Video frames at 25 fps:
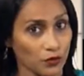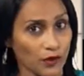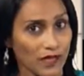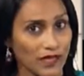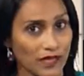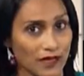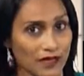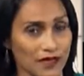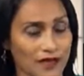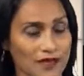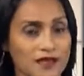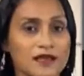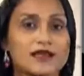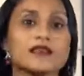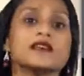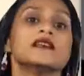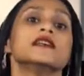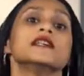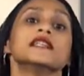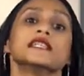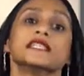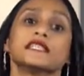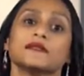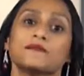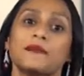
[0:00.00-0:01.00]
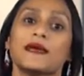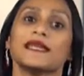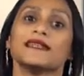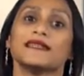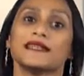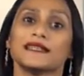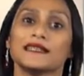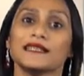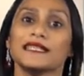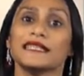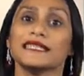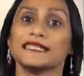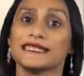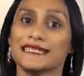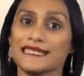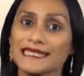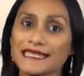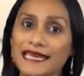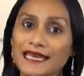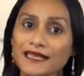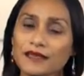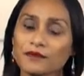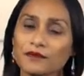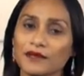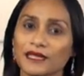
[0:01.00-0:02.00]
well. Spend at least
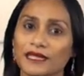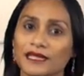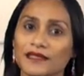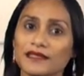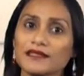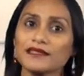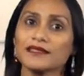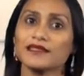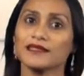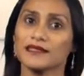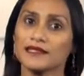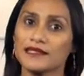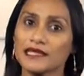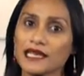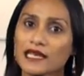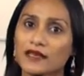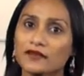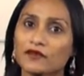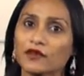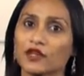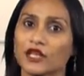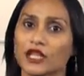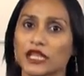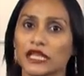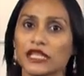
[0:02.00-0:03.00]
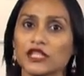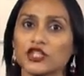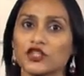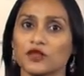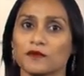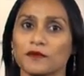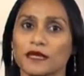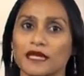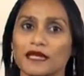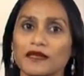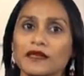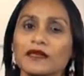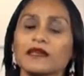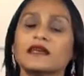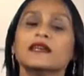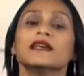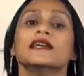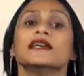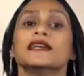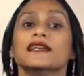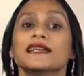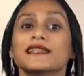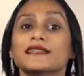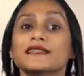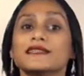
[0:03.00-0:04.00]
10 minutes savoring each meal
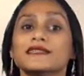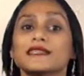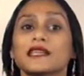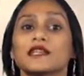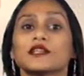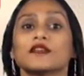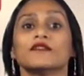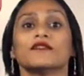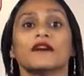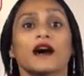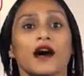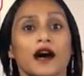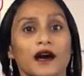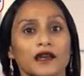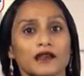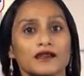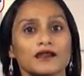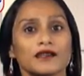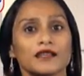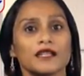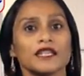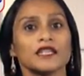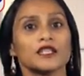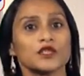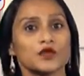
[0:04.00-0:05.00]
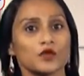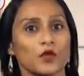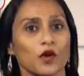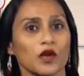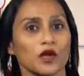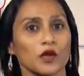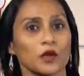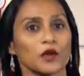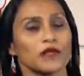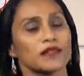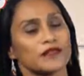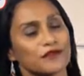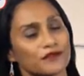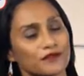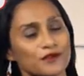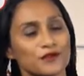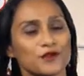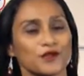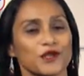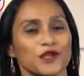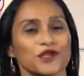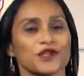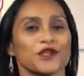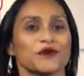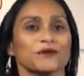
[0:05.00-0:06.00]
instead of hurriedly swallowing the
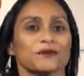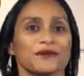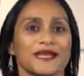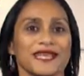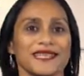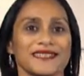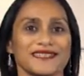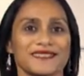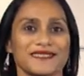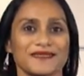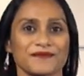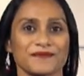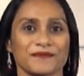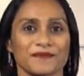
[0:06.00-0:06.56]
food on your plate.